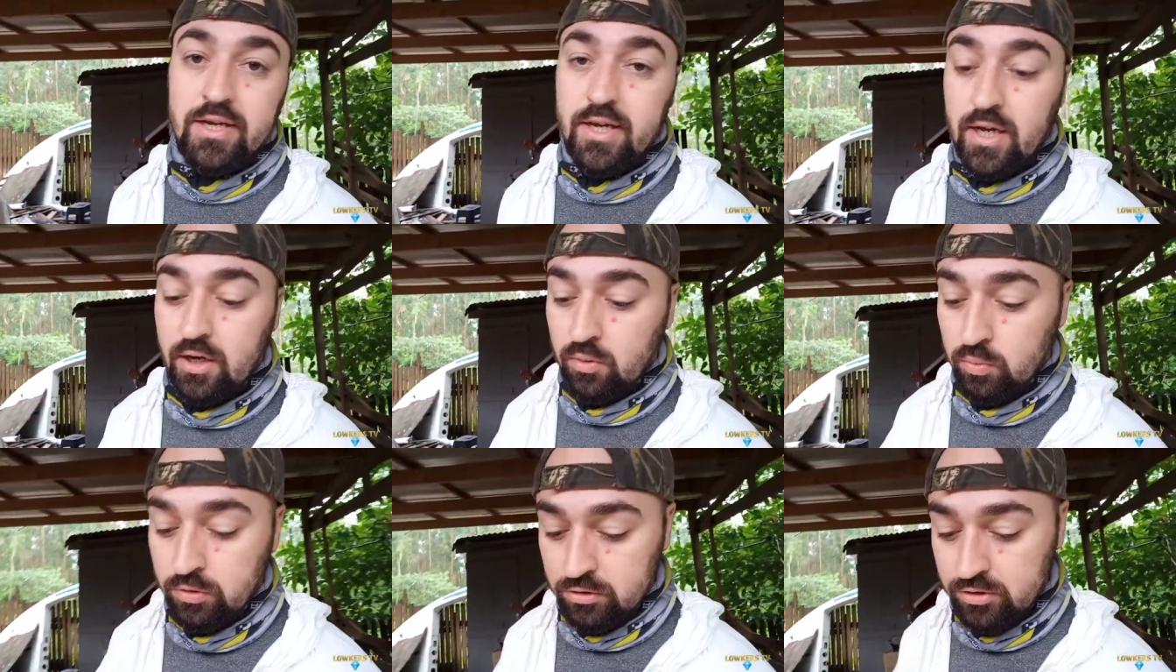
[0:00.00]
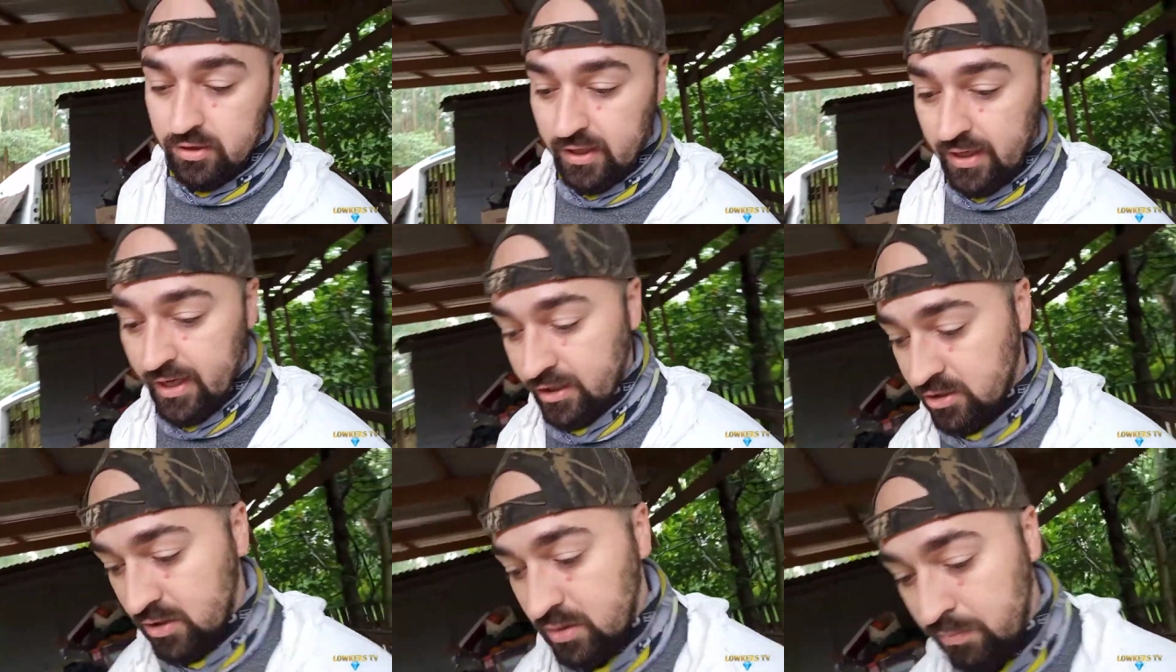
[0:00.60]
I will today
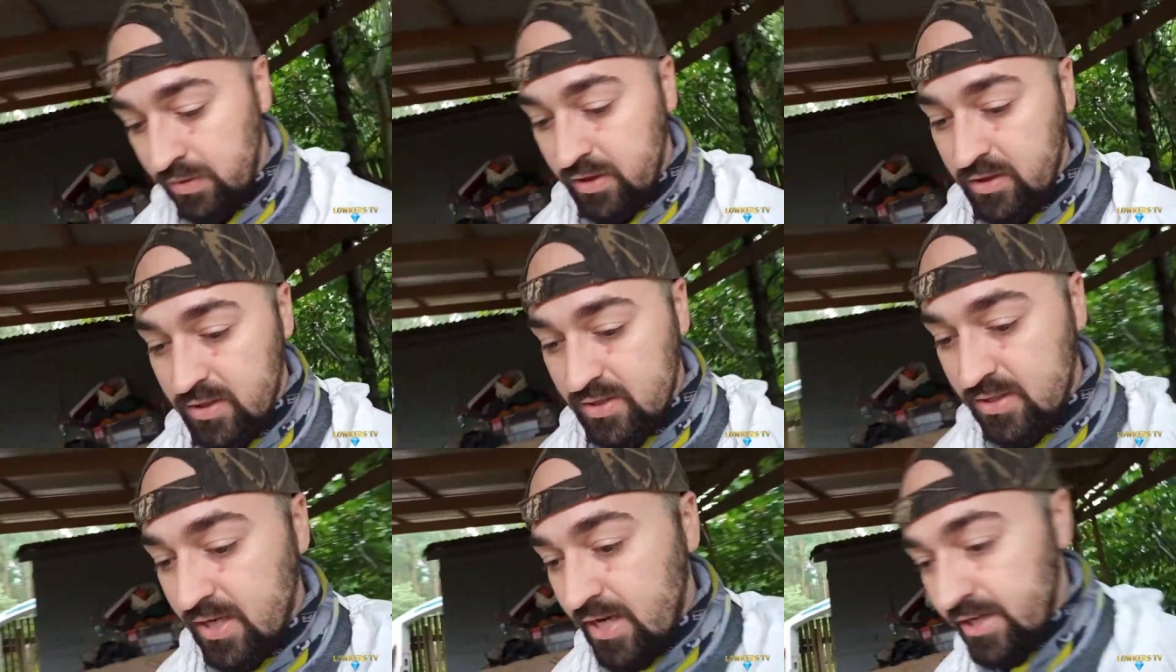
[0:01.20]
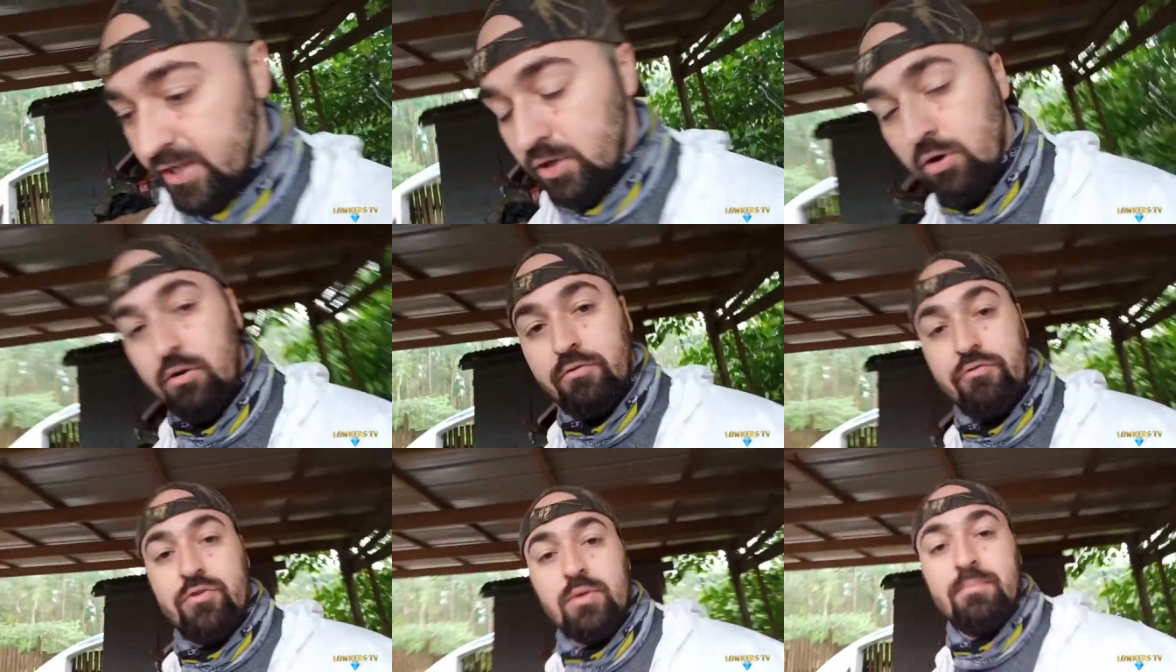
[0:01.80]
actually be just sanding off
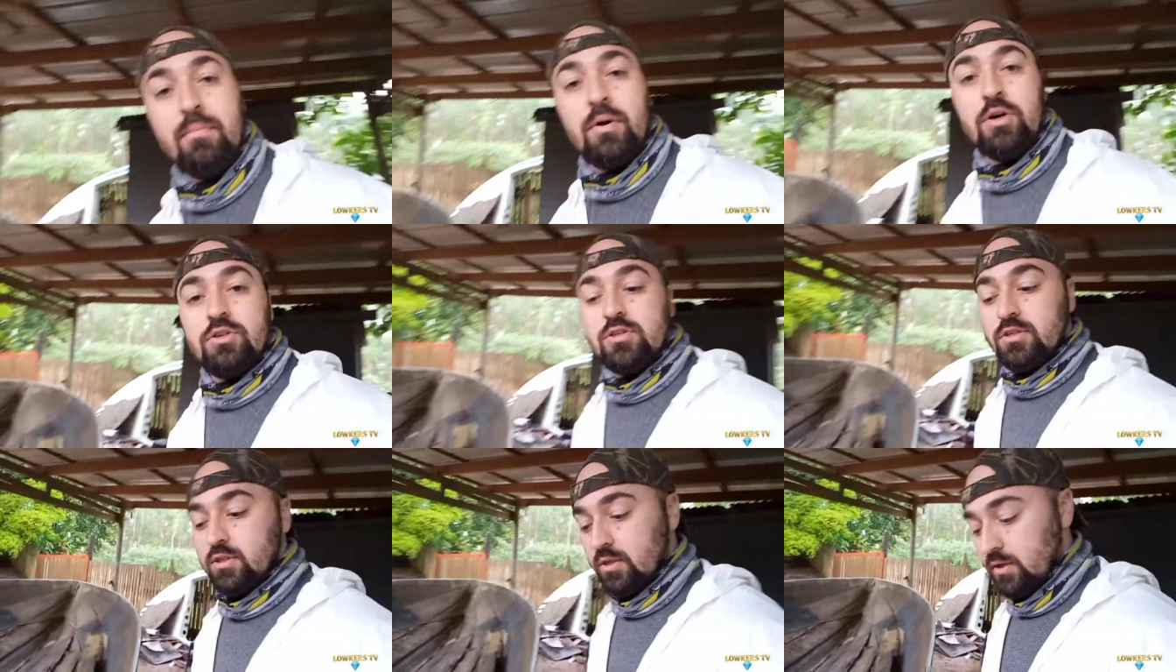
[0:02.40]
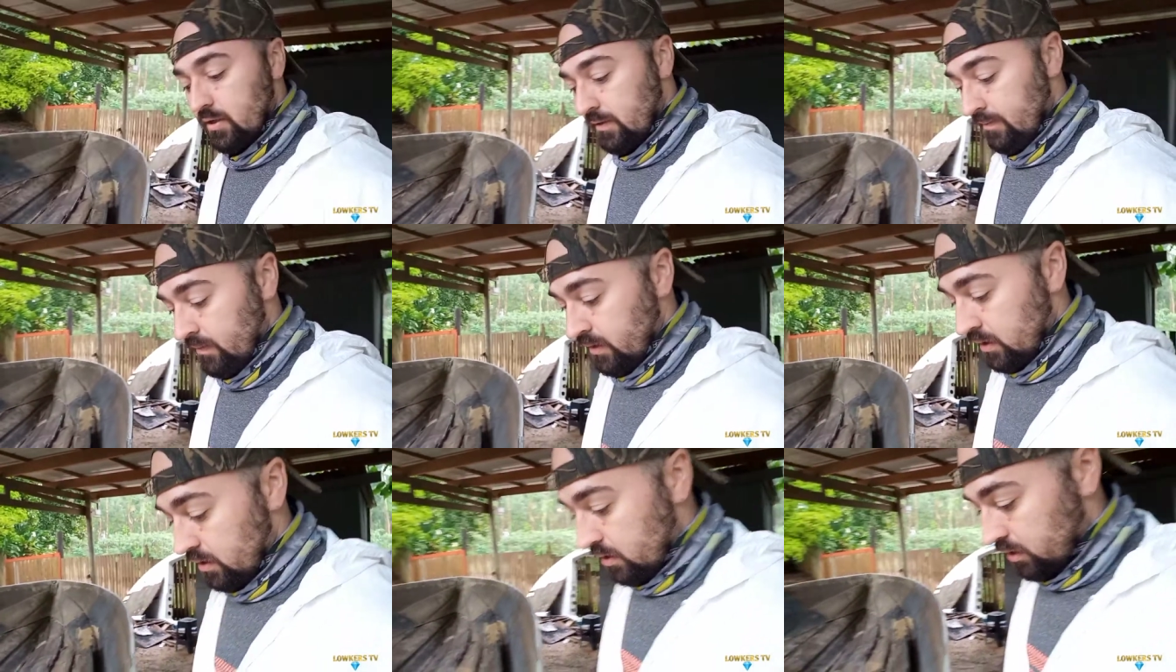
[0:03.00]
the most
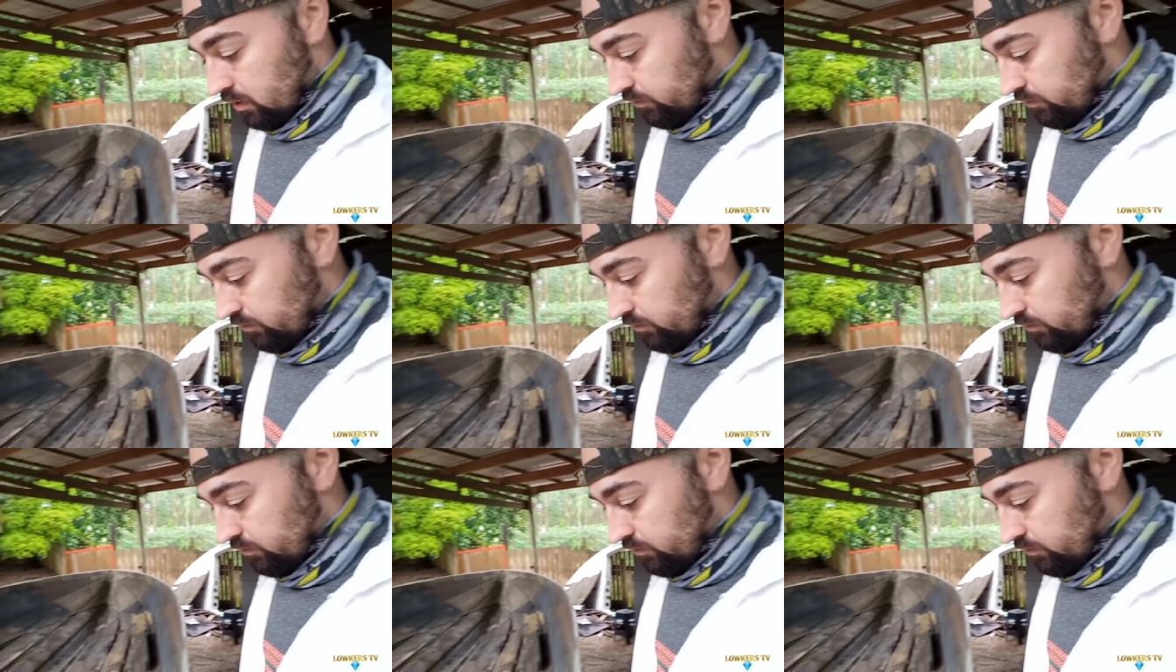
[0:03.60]
of